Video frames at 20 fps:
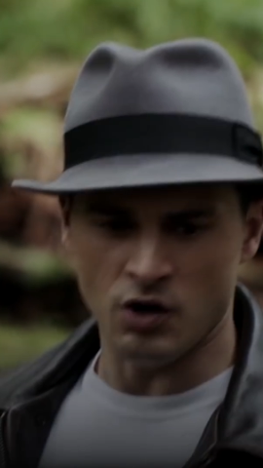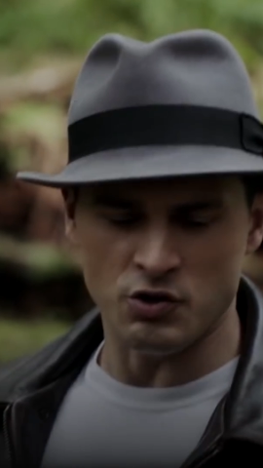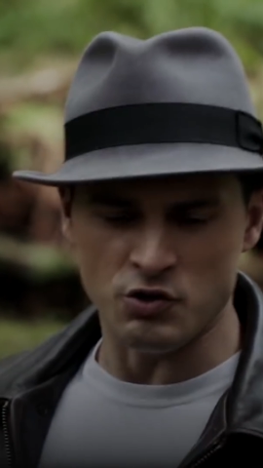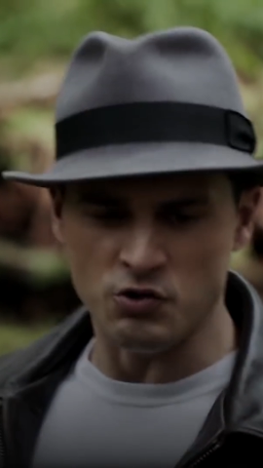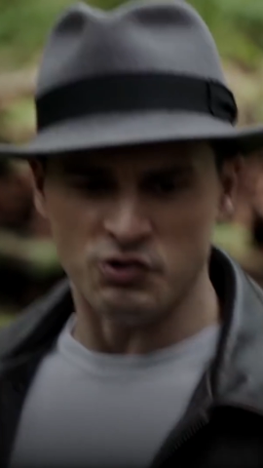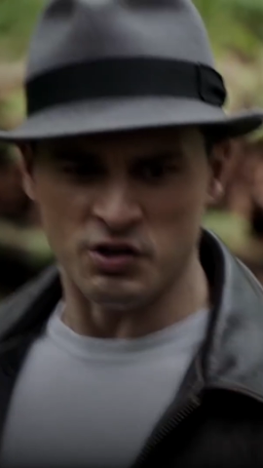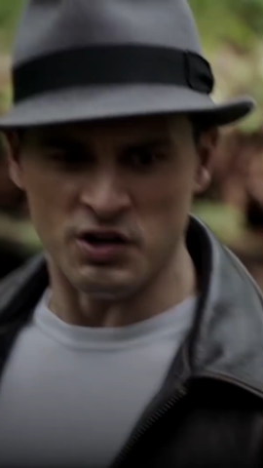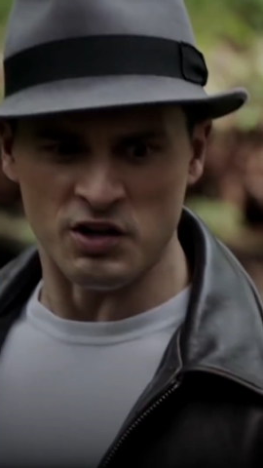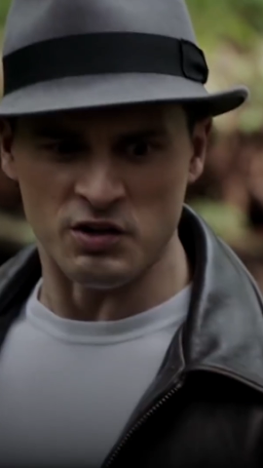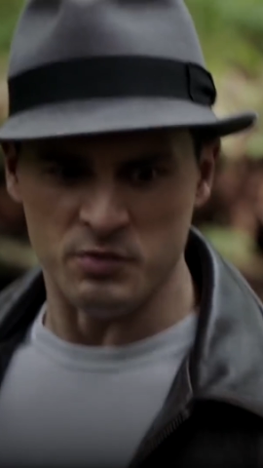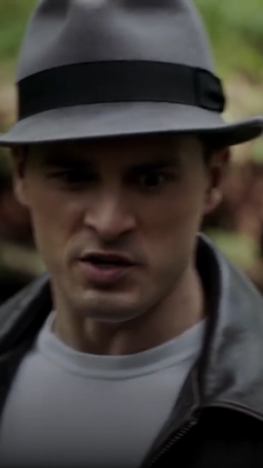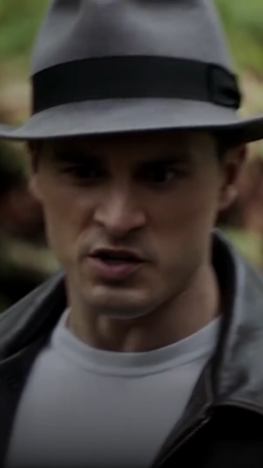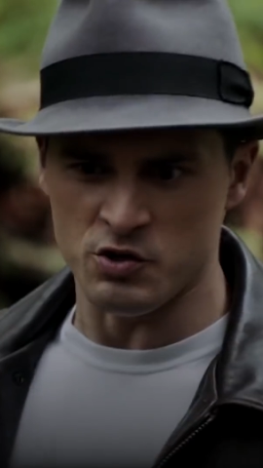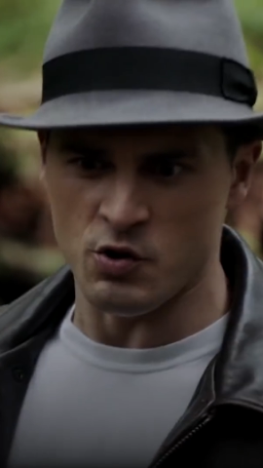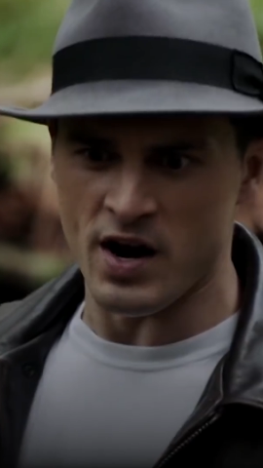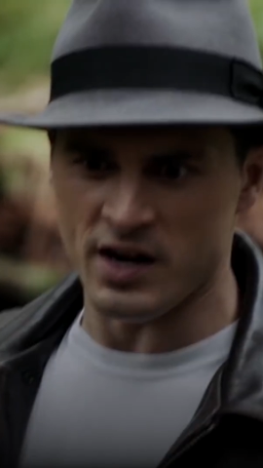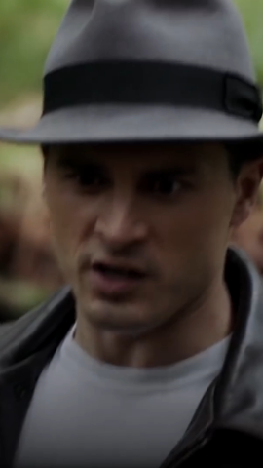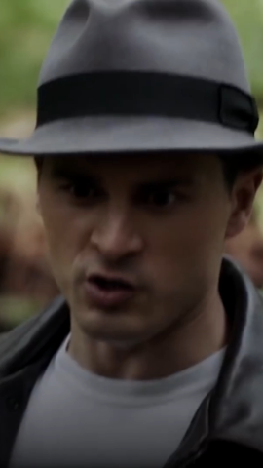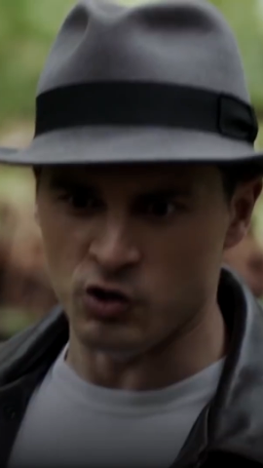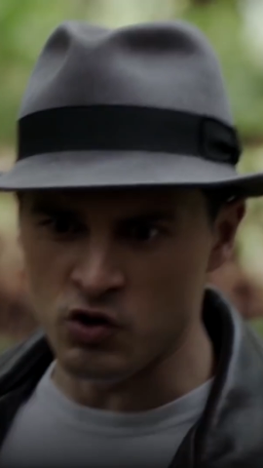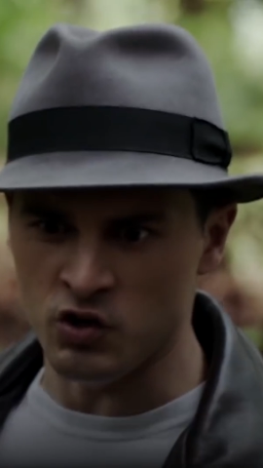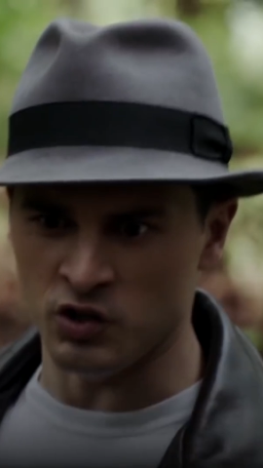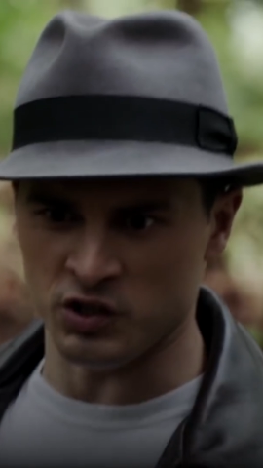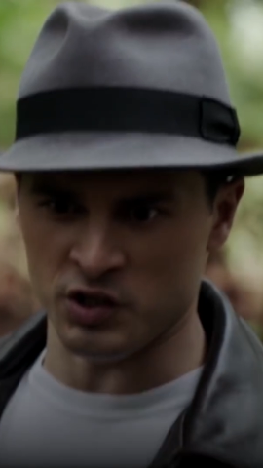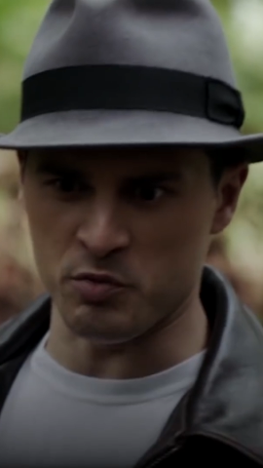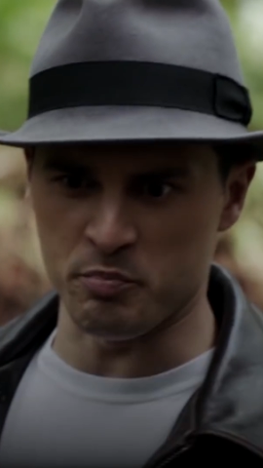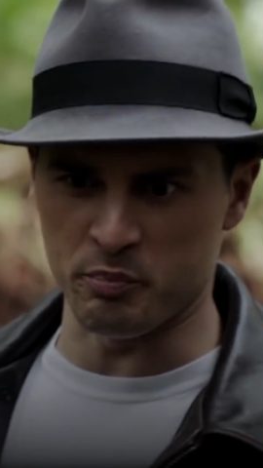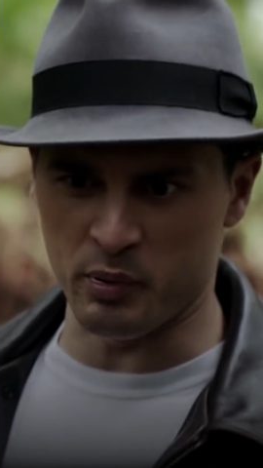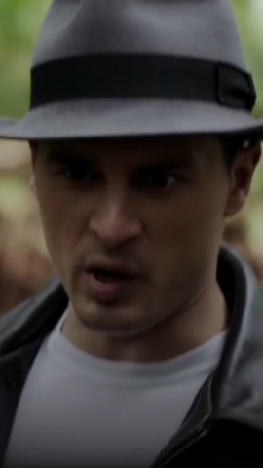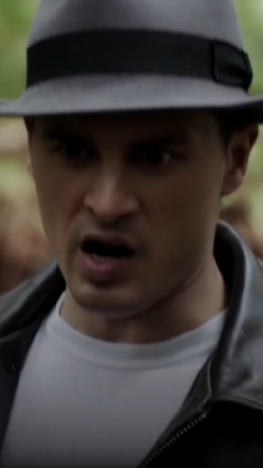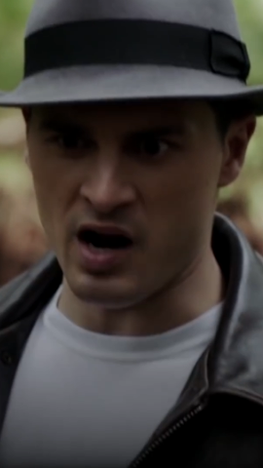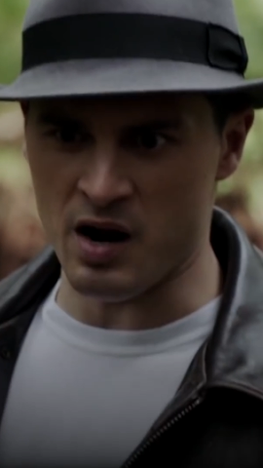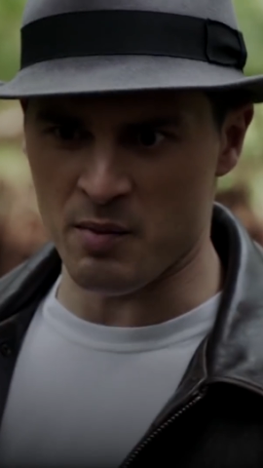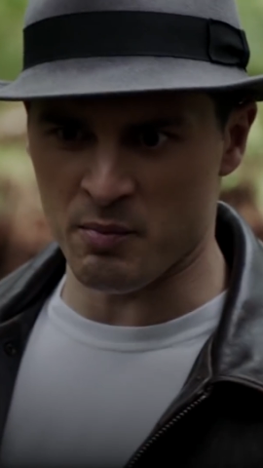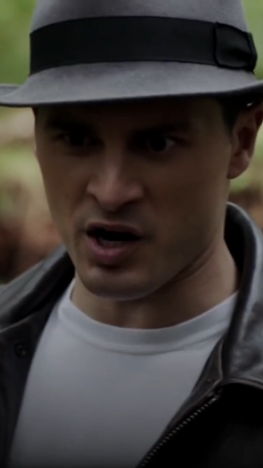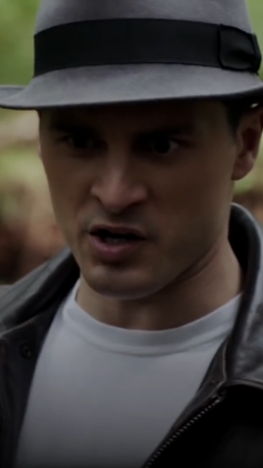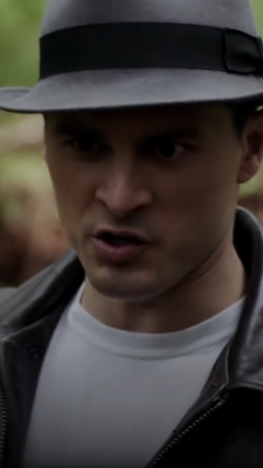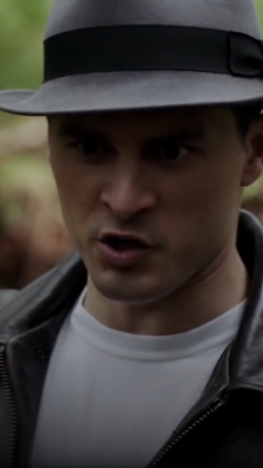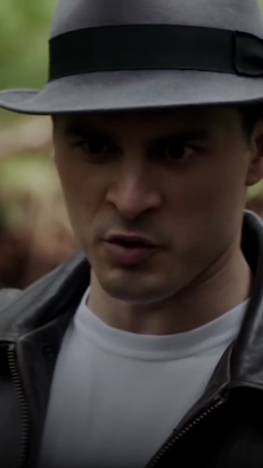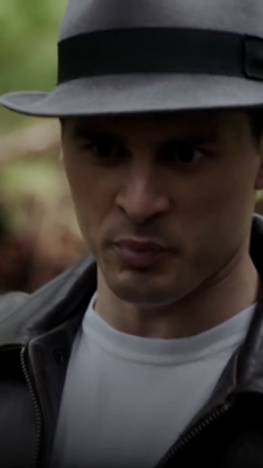Are you telling me you had a nuclear bomb on